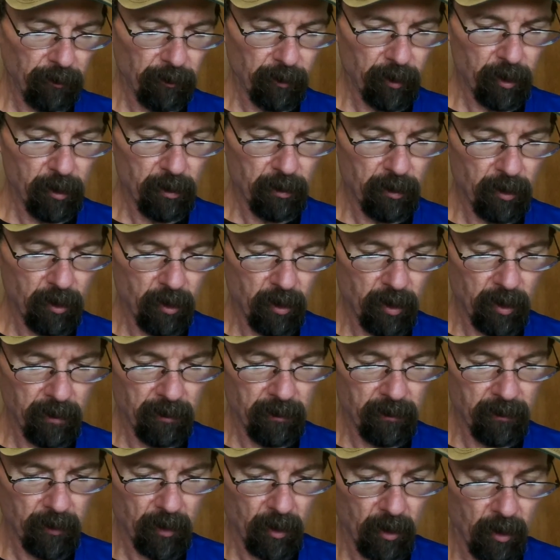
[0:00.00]
a few more
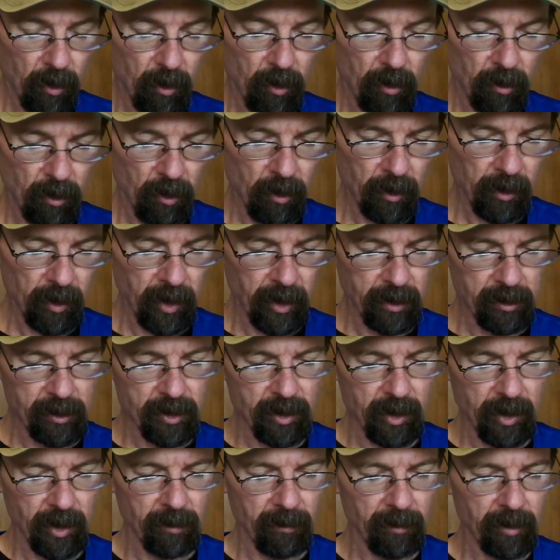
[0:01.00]
on that
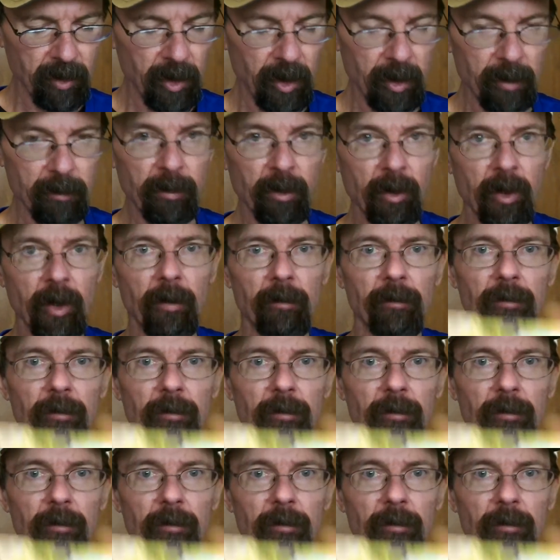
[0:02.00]
same day, but